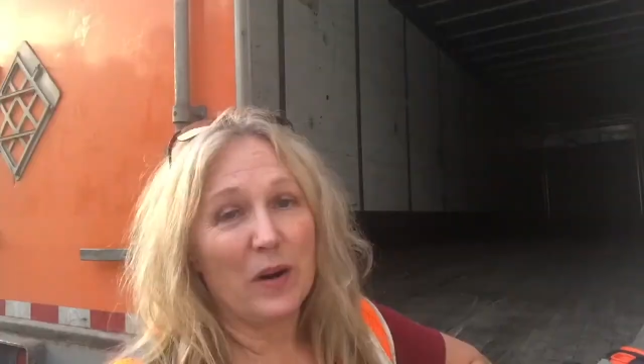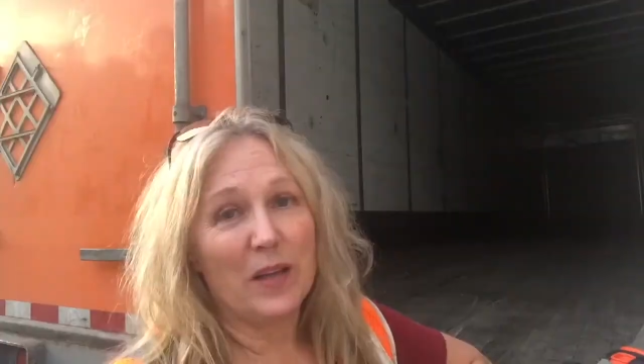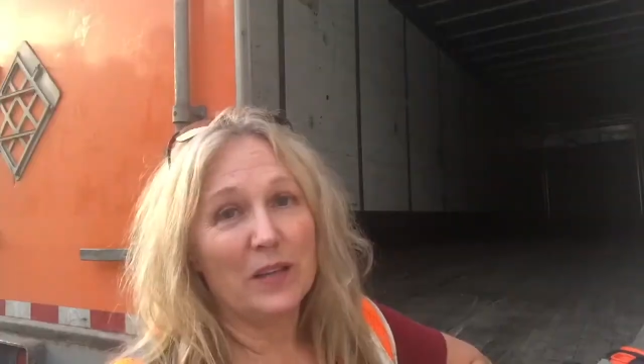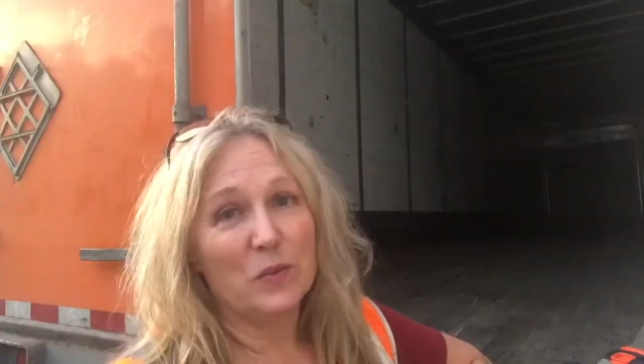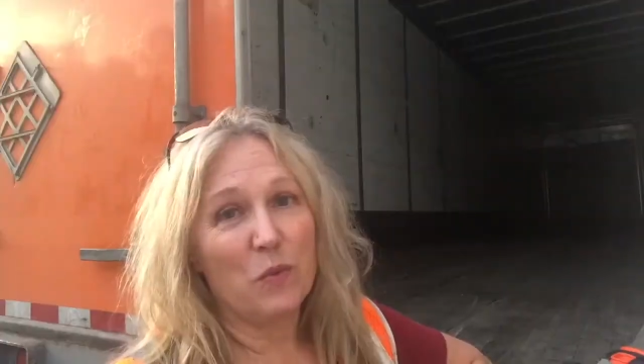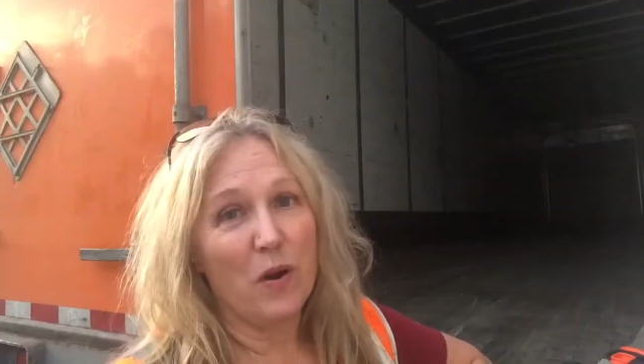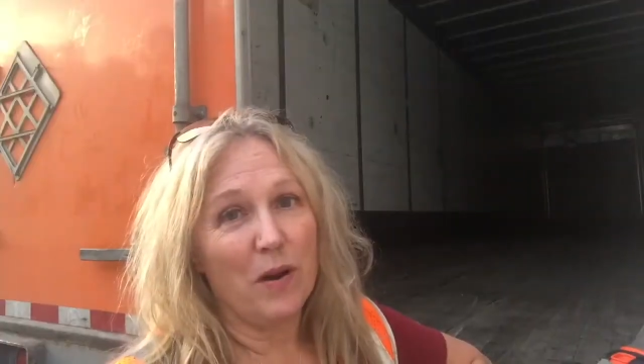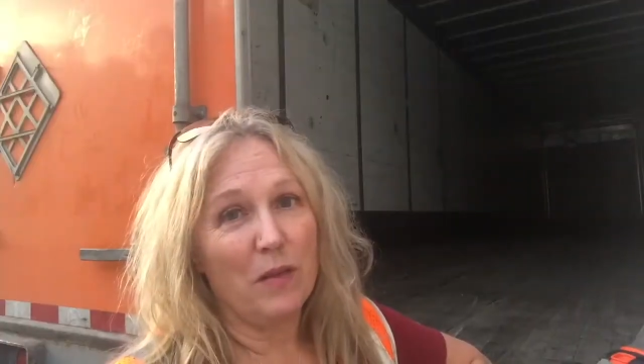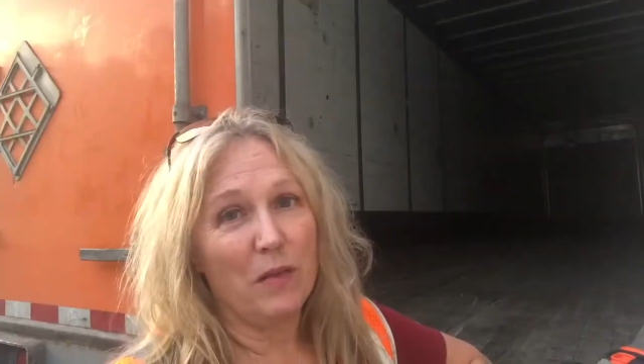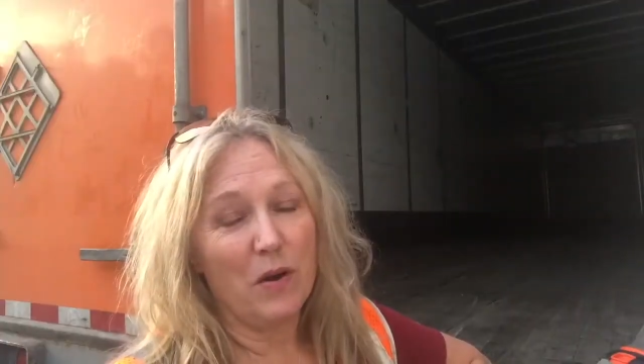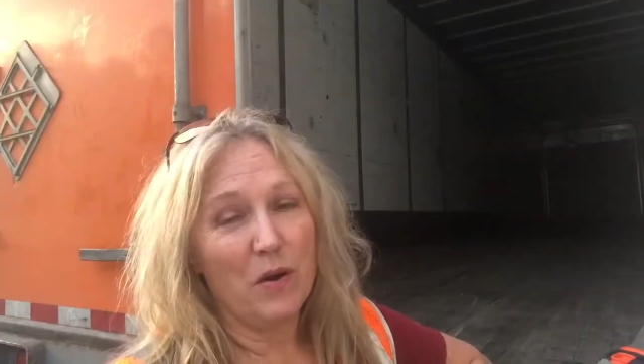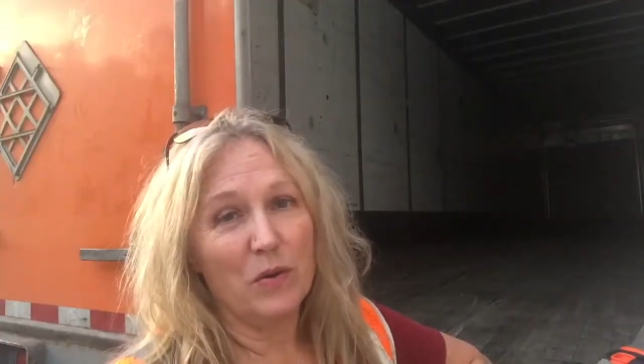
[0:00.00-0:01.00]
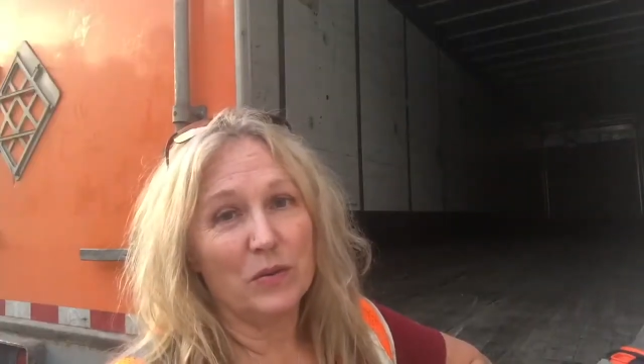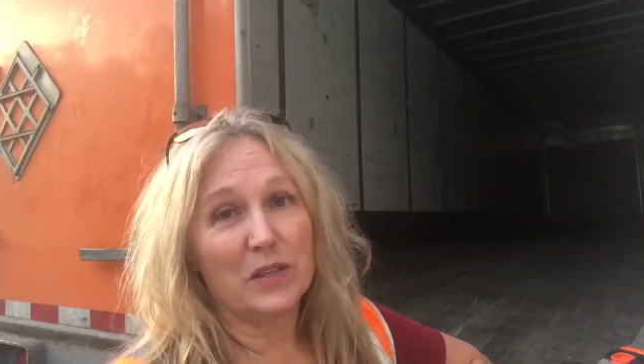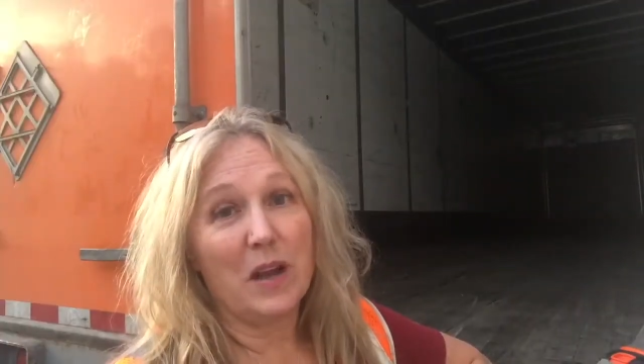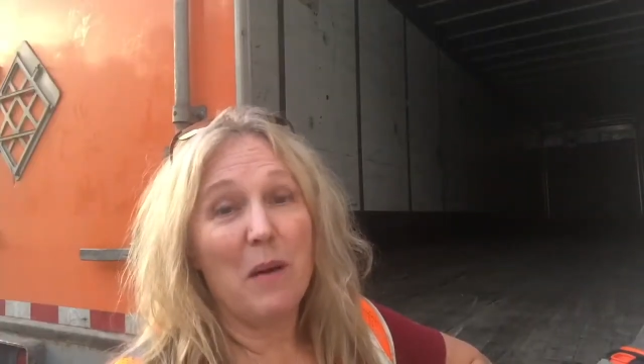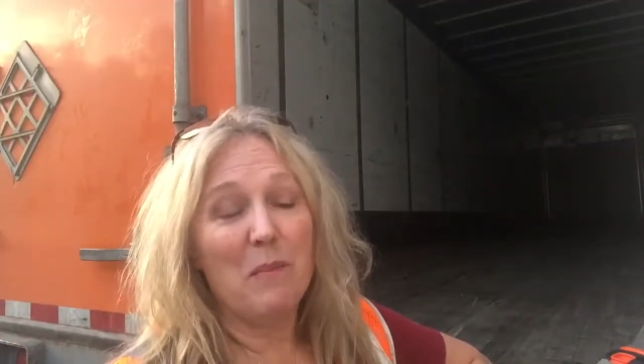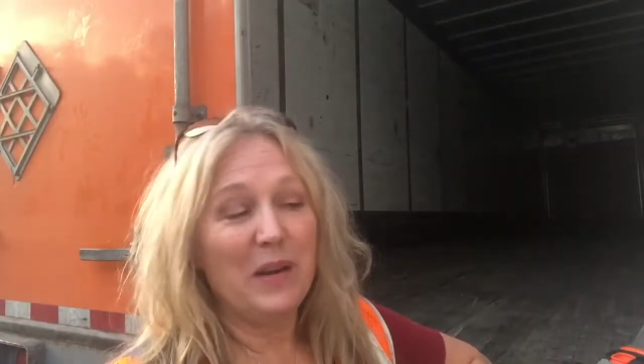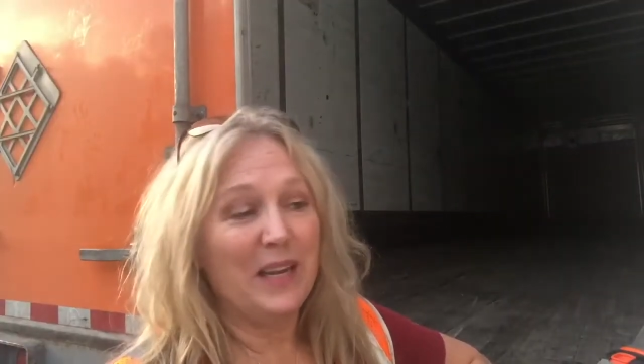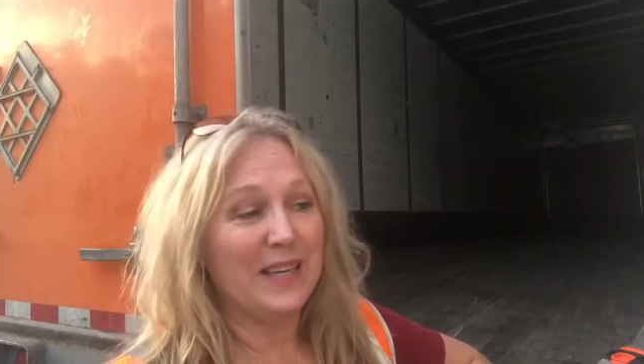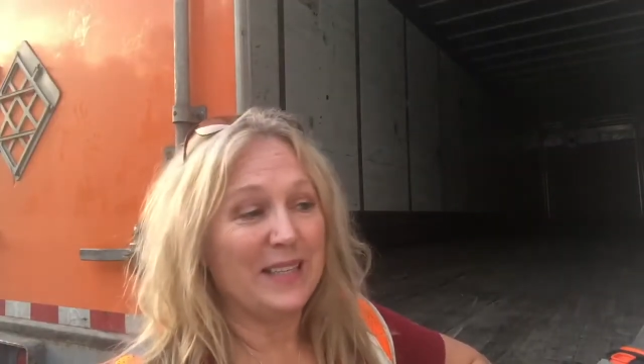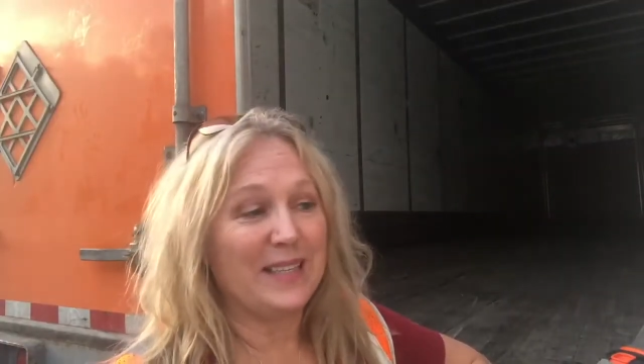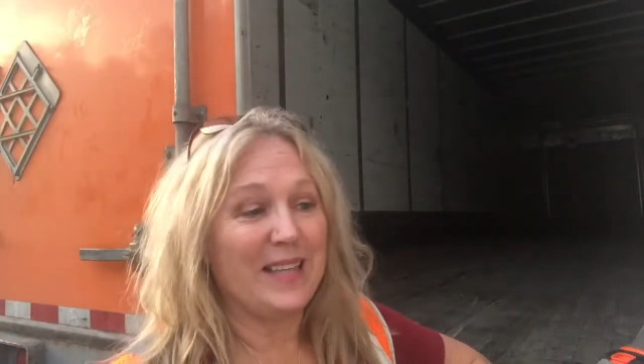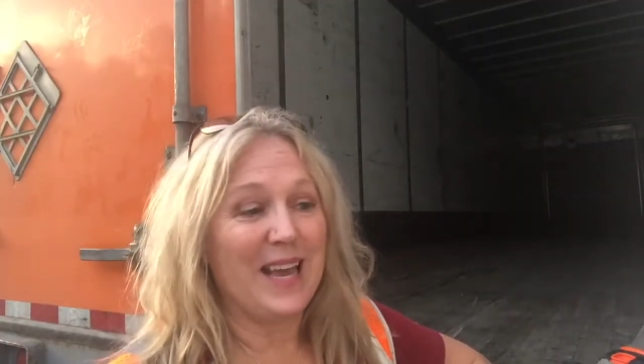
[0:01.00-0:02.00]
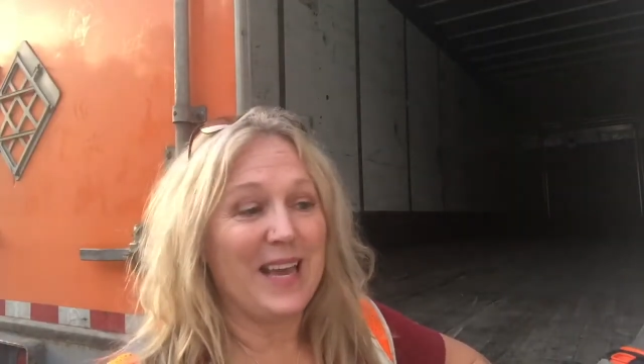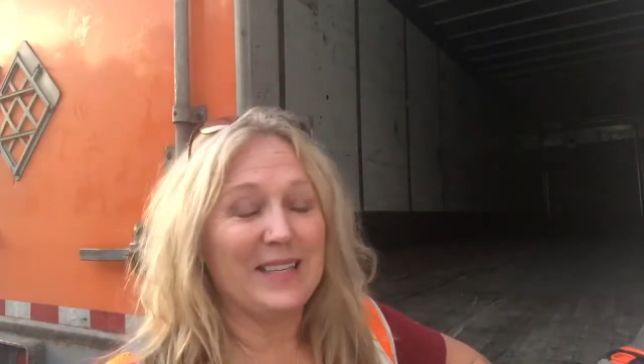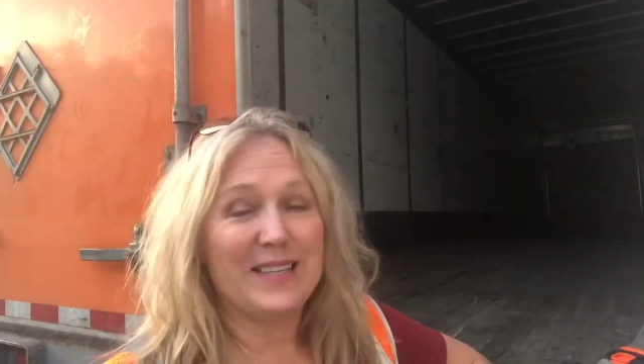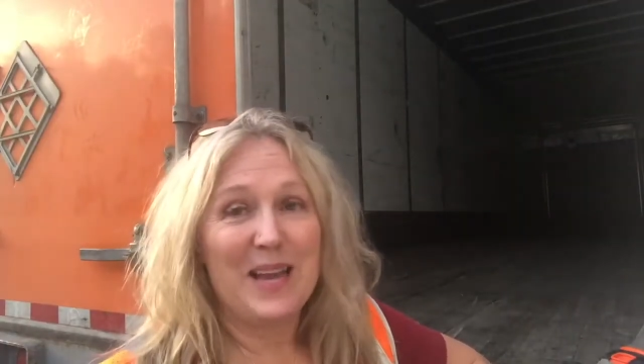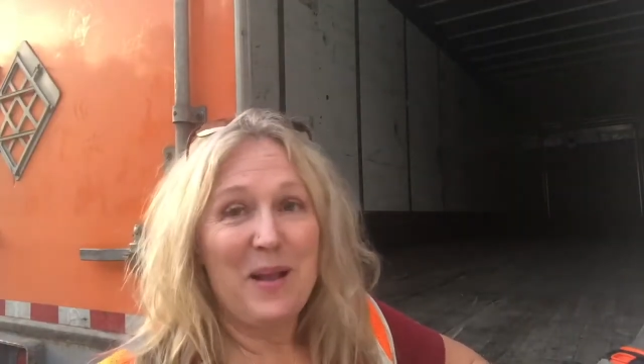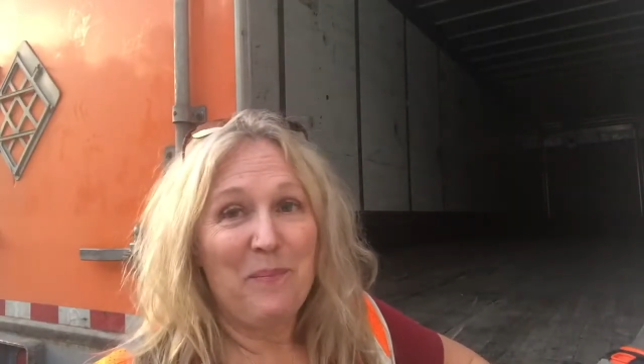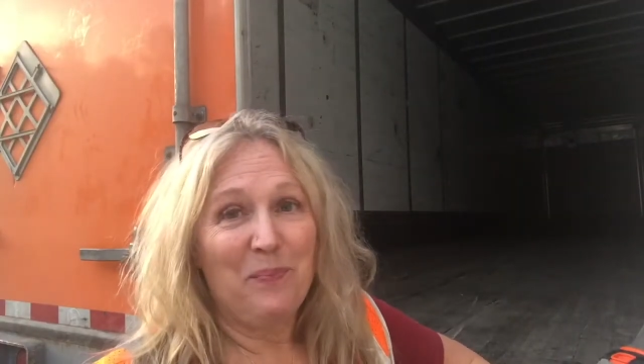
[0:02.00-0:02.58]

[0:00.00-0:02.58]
is one of those companies that